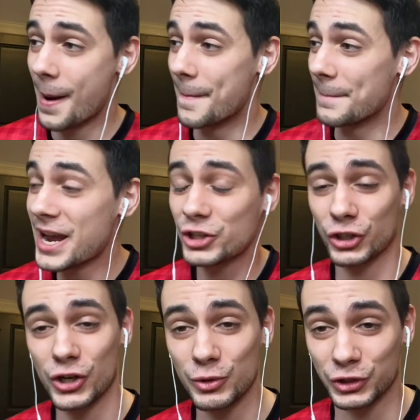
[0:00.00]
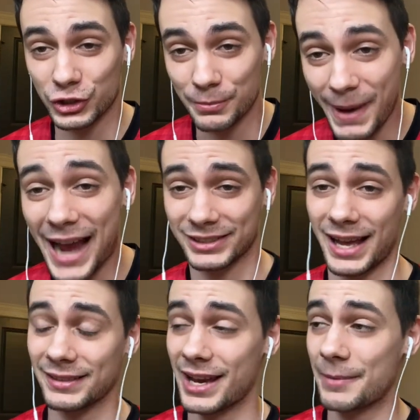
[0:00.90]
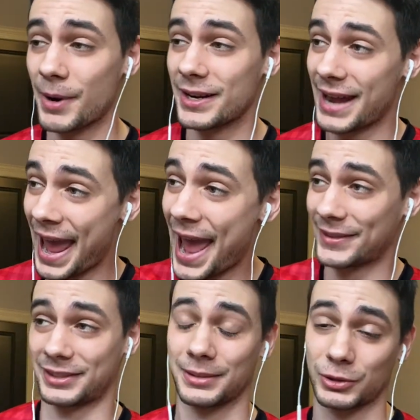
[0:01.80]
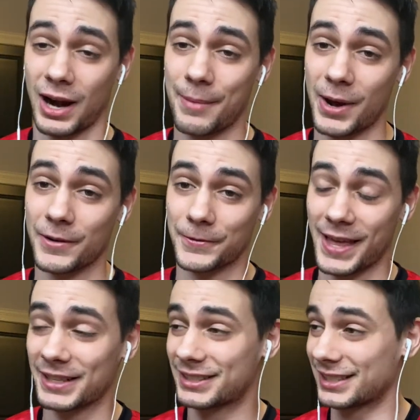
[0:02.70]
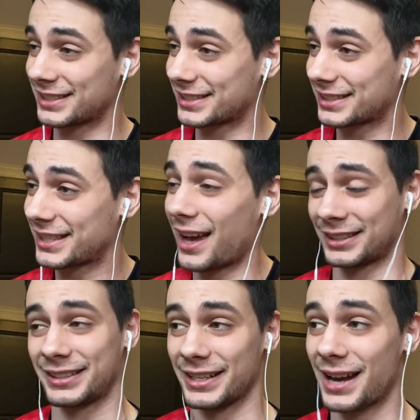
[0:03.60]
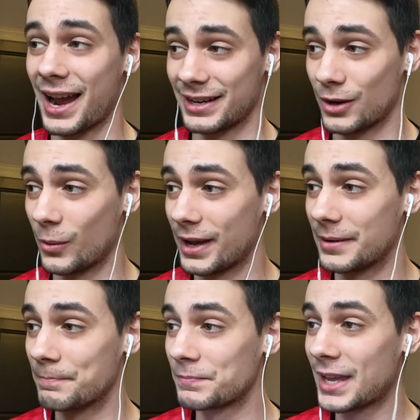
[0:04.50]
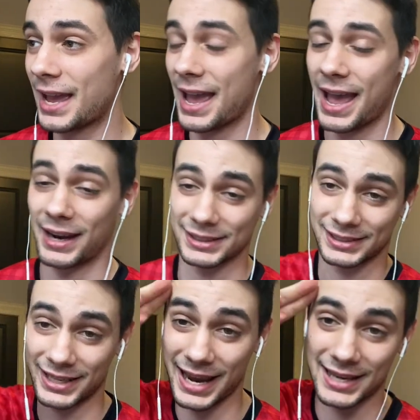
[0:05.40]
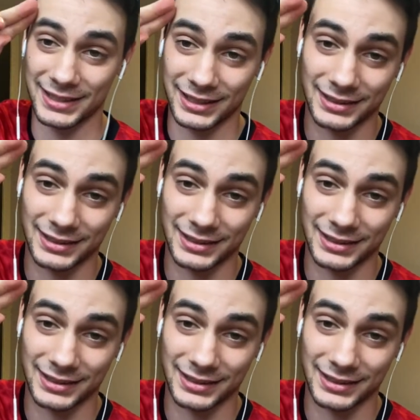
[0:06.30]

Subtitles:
Make sure you smash that like button and the subscribe button for that disgusting 9-0 win. And I'll see you guys next